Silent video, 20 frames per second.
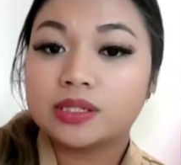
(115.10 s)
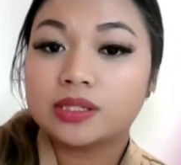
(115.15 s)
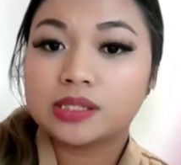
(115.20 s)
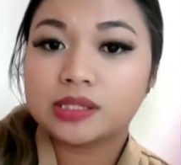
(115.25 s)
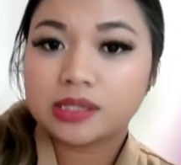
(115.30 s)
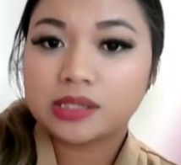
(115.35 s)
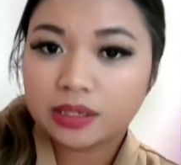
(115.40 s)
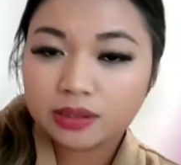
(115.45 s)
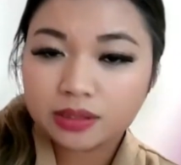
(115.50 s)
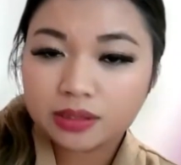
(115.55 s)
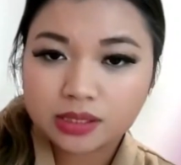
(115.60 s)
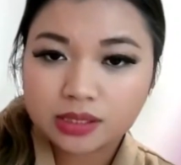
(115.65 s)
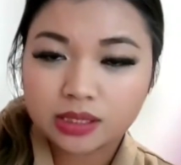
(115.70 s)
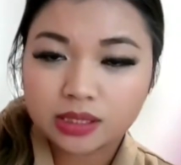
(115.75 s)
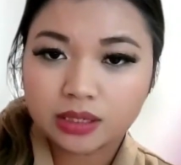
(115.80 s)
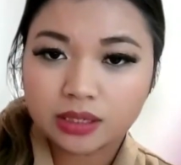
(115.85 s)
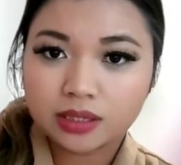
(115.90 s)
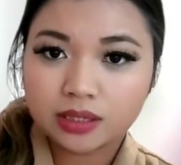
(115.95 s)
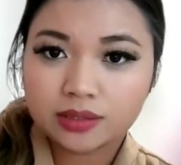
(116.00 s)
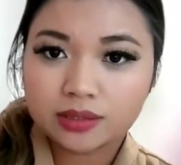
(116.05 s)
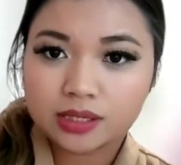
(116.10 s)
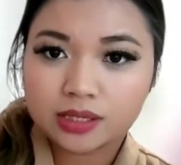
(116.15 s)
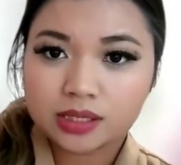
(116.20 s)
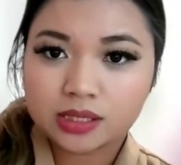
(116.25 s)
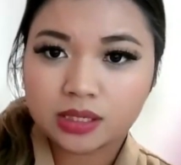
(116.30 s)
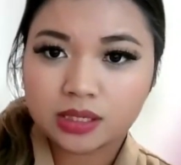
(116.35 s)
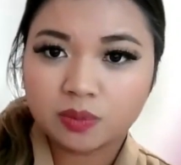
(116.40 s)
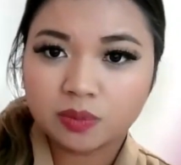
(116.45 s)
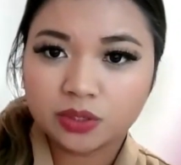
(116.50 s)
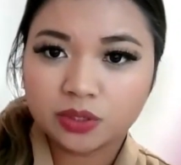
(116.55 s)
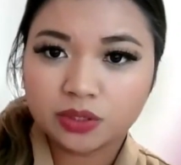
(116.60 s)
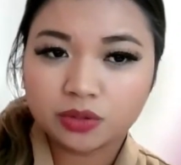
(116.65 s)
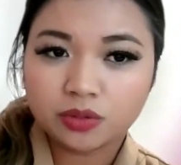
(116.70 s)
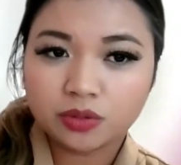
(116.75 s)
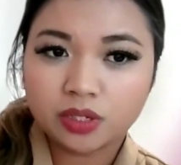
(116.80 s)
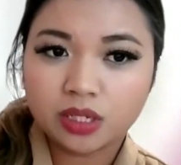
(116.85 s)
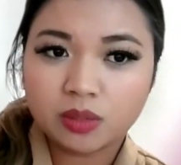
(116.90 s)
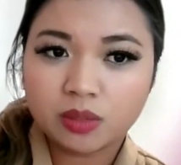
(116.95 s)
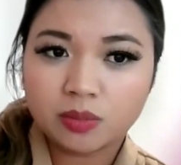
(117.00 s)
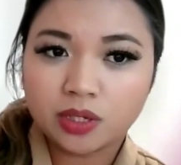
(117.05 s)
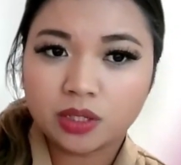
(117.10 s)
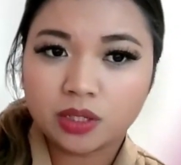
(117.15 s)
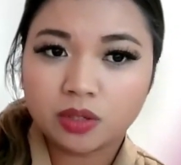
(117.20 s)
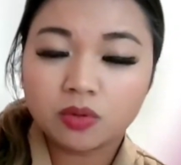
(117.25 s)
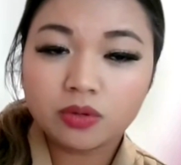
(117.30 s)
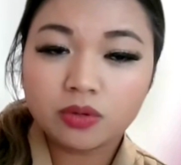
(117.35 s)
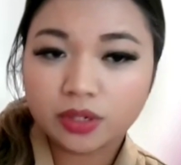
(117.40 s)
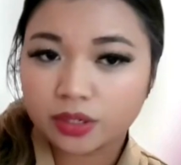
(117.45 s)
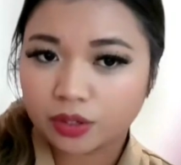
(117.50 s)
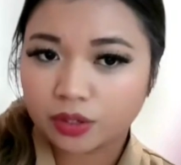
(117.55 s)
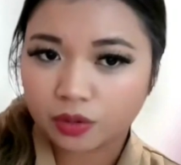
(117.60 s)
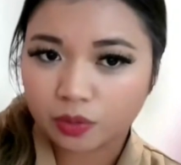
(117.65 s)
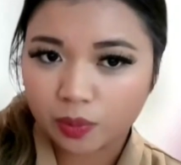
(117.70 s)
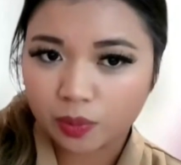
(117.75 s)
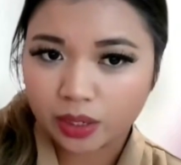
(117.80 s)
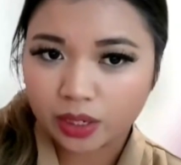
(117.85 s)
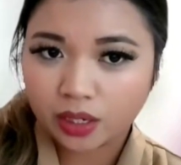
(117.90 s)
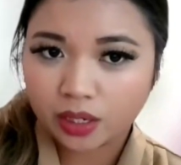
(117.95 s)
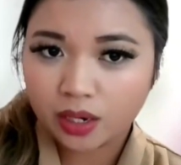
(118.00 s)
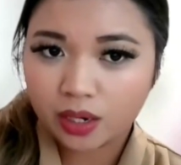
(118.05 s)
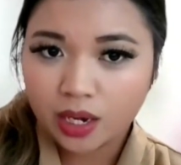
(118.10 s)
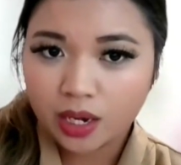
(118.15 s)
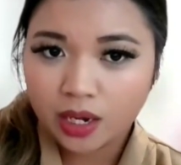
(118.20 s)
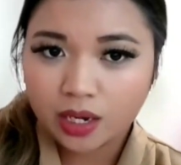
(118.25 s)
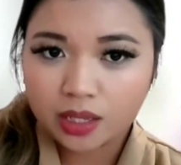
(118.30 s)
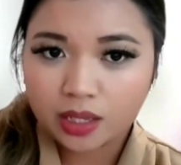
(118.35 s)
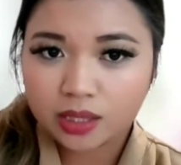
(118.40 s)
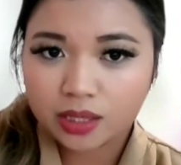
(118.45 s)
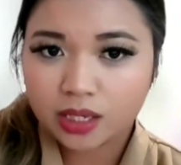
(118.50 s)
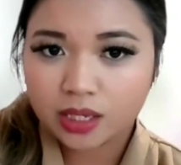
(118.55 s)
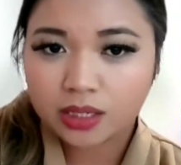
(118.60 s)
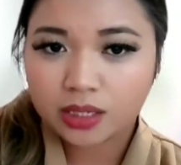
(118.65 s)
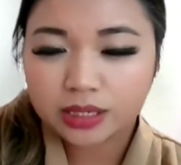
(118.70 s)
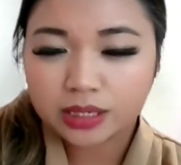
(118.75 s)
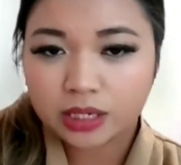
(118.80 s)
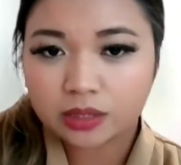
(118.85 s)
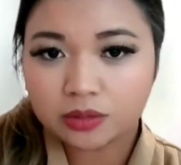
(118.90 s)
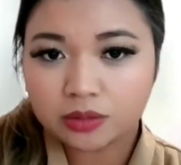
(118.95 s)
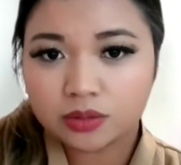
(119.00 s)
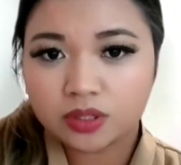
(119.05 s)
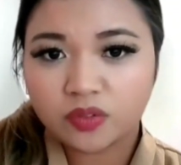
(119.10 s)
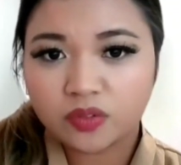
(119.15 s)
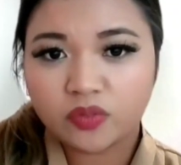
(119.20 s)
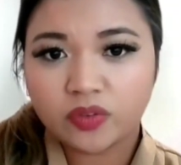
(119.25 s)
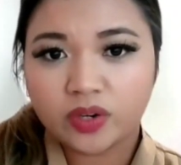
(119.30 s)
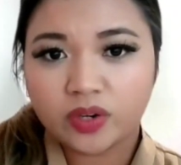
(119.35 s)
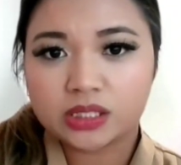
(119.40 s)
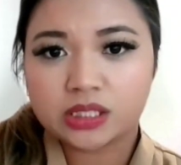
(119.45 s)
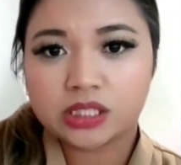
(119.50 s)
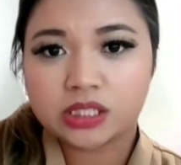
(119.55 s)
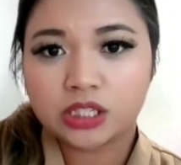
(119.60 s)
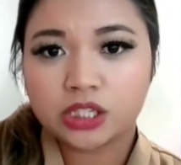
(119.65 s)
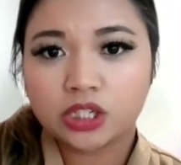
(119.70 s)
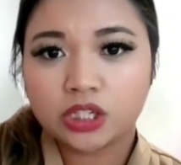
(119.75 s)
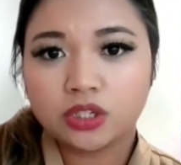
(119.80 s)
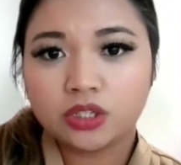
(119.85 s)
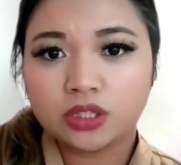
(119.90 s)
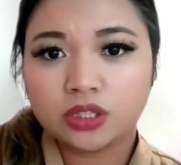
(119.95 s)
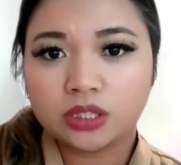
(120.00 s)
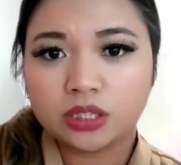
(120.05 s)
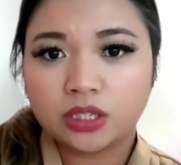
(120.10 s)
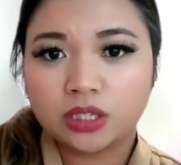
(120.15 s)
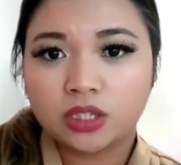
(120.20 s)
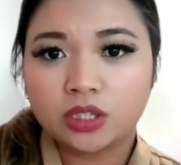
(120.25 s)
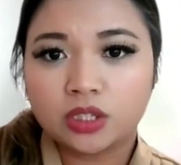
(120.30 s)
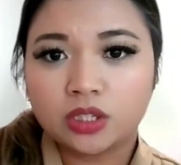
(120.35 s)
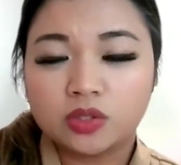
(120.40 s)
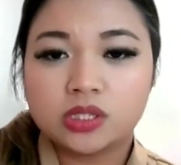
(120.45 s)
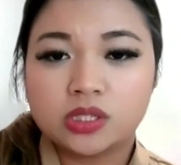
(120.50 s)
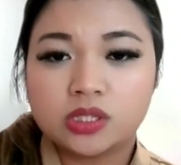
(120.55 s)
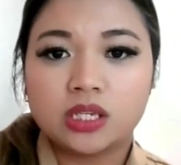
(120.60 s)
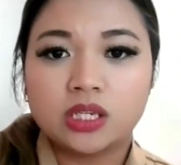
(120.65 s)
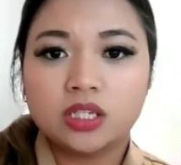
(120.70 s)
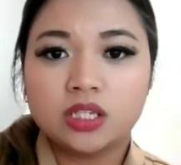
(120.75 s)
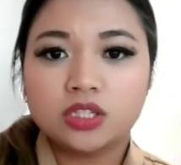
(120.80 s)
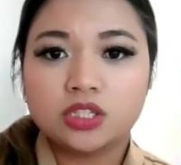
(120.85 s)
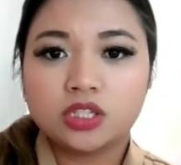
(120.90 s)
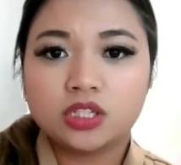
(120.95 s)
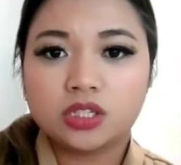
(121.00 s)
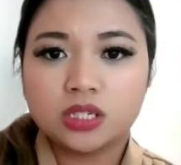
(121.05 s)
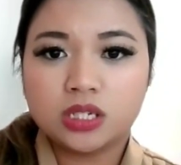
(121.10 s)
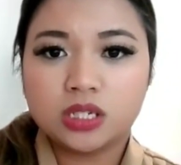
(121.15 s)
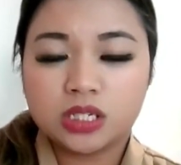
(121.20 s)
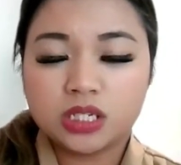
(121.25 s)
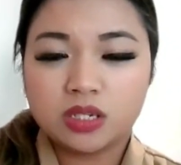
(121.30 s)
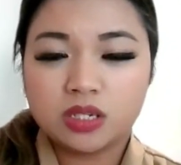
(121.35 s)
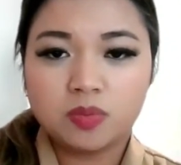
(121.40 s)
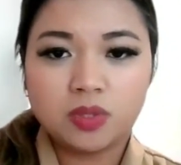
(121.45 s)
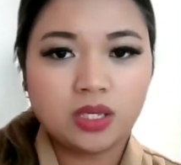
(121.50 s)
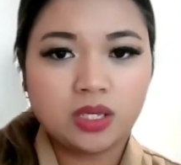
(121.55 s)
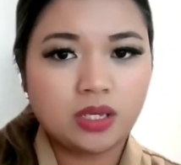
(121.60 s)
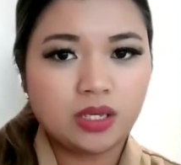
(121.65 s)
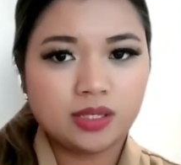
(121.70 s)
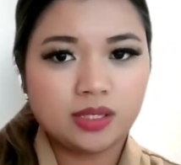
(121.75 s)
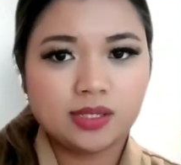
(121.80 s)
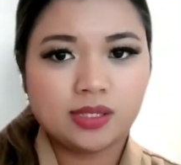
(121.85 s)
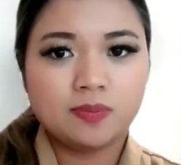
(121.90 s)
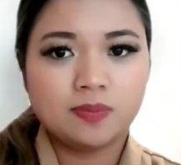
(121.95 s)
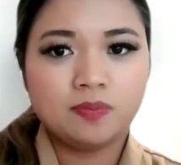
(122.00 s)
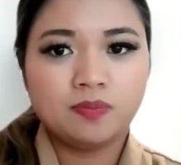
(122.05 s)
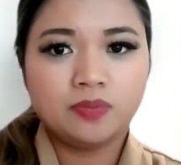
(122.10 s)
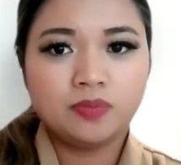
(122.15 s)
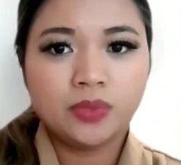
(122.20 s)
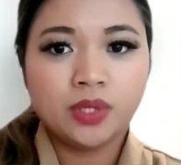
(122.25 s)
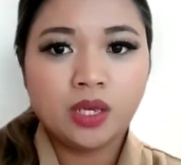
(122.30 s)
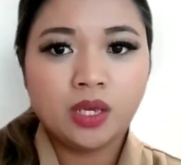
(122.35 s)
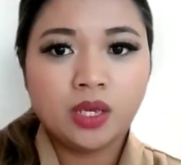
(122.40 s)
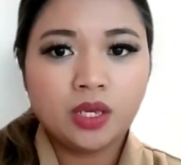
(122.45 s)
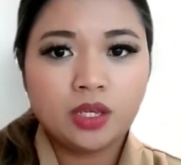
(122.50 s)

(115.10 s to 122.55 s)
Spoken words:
You can send this link to someone through email or another way, and they can download the file securely using HTTPS.